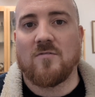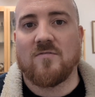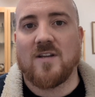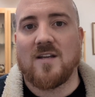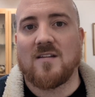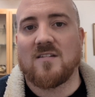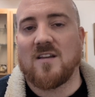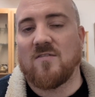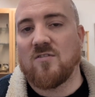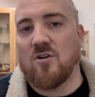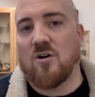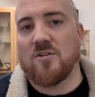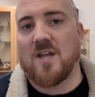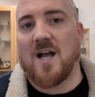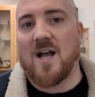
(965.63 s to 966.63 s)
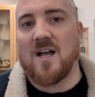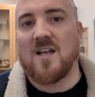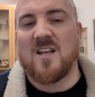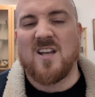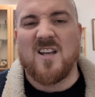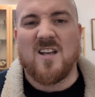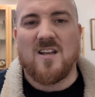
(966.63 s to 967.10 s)
things. They've got that,
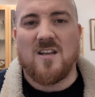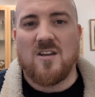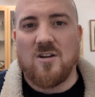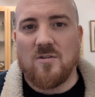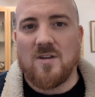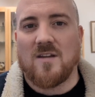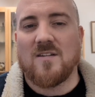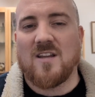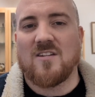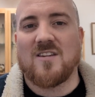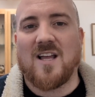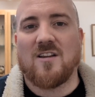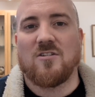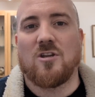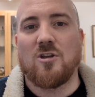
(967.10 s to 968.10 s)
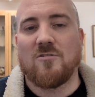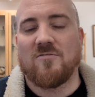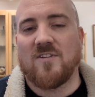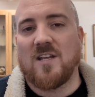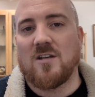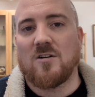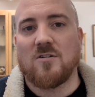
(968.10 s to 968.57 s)
that new
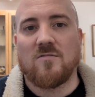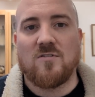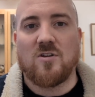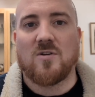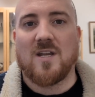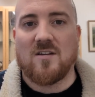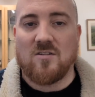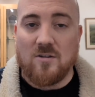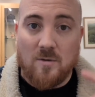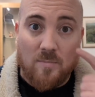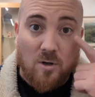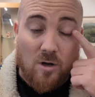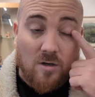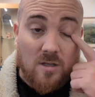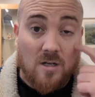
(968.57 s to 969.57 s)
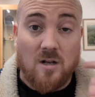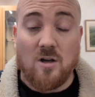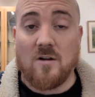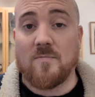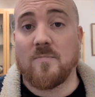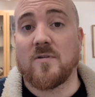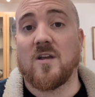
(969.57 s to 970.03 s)
feel of new kids on the block, and a lot
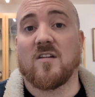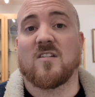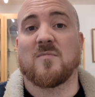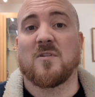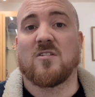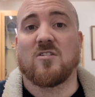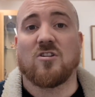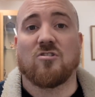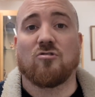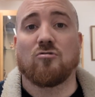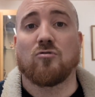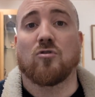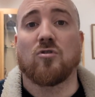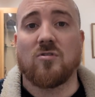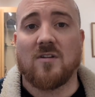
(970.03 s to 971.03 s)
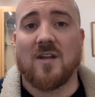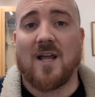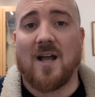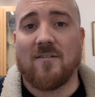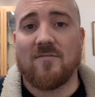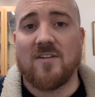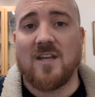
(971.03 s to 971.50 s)
of customers are just drawn to
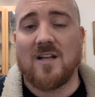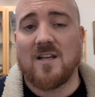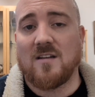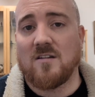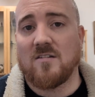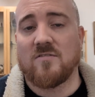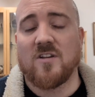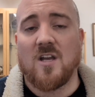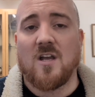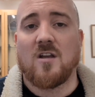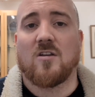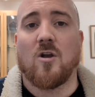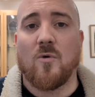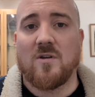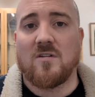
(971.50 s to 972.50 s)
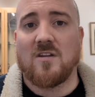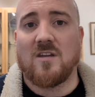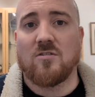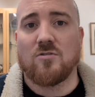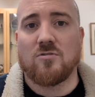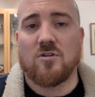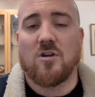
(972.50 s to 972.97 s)
that feeling of going to these
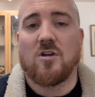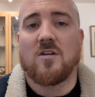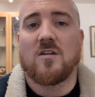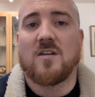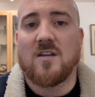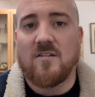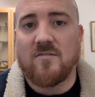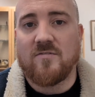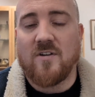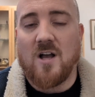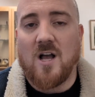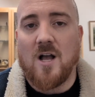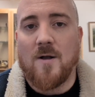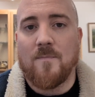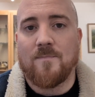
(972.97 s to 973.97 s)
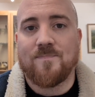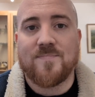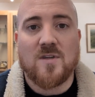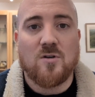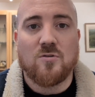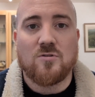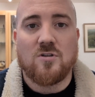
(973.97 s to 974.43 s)
alternative
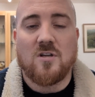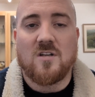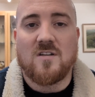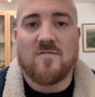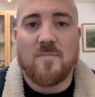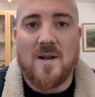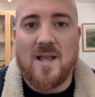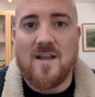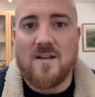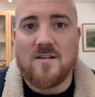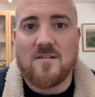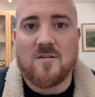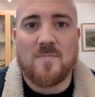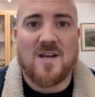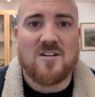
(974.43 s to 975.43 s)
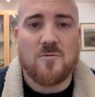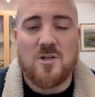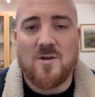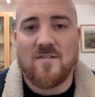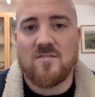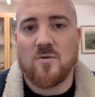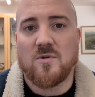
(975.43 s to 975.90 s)
players, especially when you
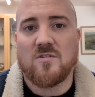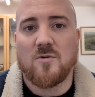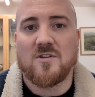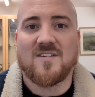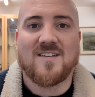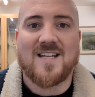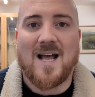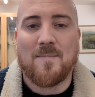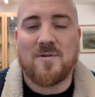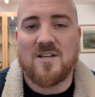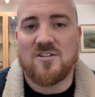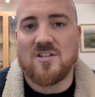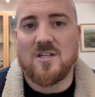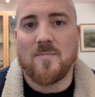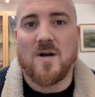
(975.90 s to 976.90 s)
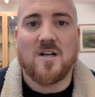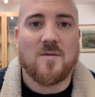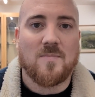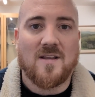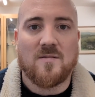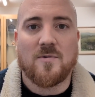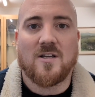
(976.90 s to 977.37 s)
have someone so established in the
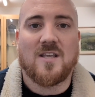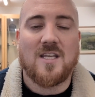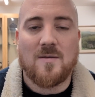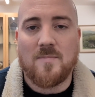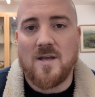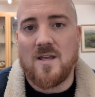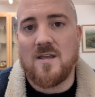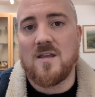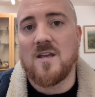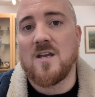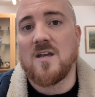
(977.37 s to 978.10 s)
marketplace like eBay.